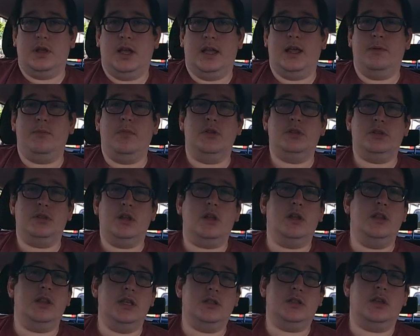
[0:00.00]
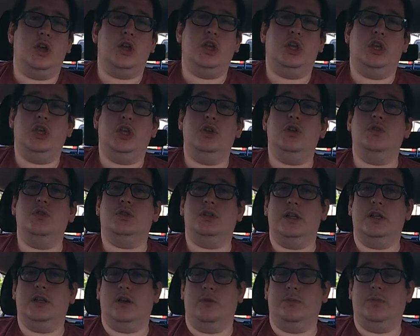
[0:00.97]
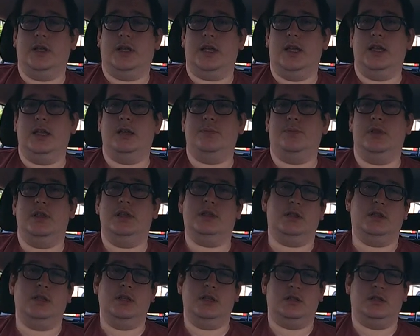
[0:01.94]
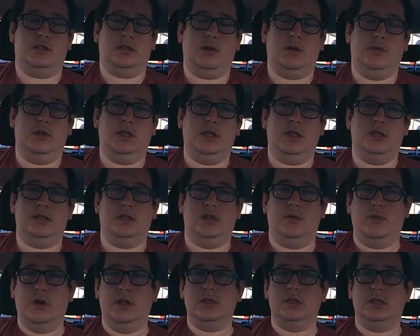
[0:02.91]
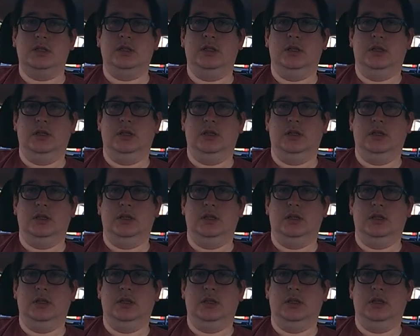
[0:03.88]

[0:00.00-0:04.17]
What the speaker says: Again, none of these are hugely complicated, but these are some of the easier ones.